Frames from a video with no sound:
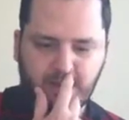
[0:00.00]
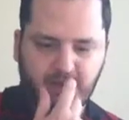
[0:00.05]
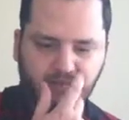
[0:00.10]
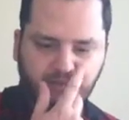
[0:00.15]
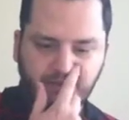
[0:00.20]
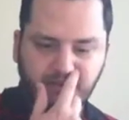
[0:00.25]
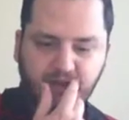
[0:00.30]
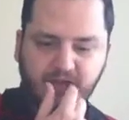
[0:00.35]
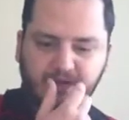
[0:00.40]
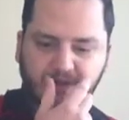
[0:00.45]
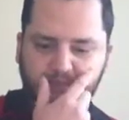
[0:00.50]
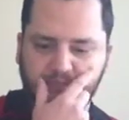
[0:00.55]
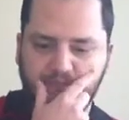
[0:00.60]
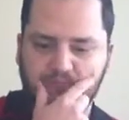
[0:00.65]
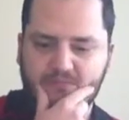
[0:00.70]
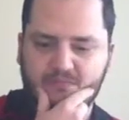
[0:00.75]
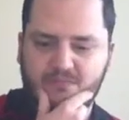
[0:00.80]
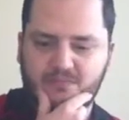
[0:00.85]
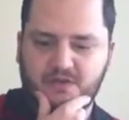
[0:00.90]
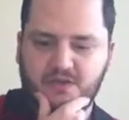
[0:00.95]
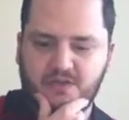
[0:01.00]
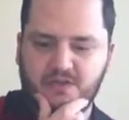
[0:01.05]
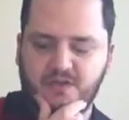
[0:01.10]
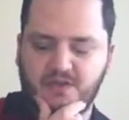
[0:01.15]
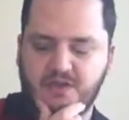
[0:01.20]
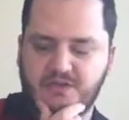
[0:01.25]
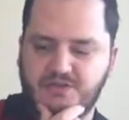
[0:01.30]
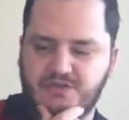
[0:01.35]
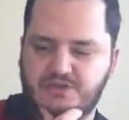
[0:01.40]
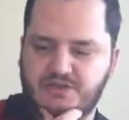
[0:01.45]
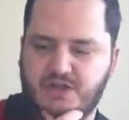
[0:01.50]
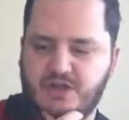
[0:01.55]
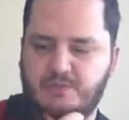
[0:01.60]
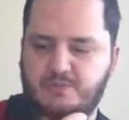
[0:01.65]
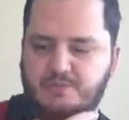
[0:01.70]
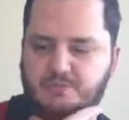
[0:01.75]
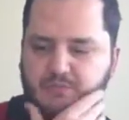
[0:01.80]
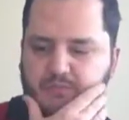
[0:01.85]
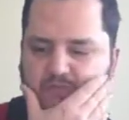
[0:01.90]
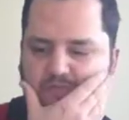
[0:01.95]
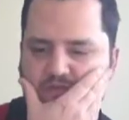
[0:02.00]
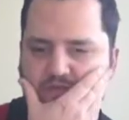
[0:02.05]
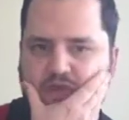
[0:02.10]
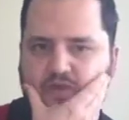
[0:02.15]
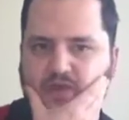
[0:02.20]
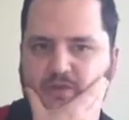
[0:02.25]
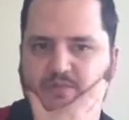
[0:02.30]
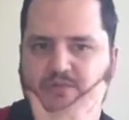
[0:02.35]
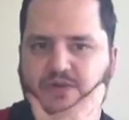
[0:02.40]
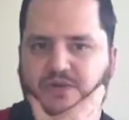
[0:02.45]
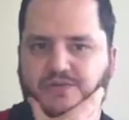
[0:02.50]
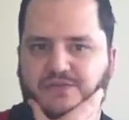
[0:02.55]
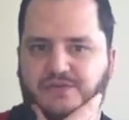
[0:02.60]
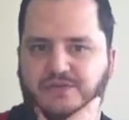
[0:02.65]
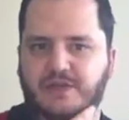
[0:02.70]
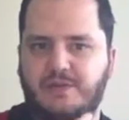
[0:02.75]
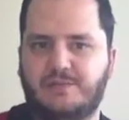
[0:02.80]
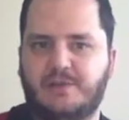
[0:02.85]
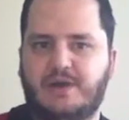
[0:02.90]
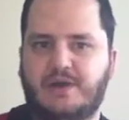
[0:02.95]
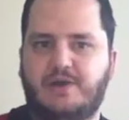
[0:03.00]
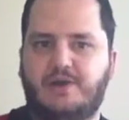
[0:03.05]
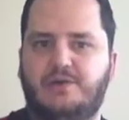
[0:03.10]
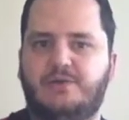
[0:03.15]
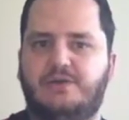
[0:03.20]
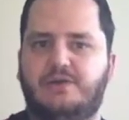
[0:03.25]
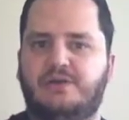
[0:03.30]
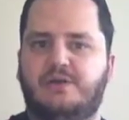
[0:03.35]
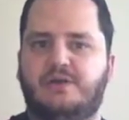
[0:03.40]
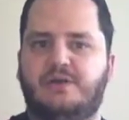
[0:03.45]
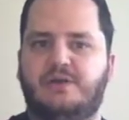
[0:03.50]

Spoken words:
think I should talk very briefly about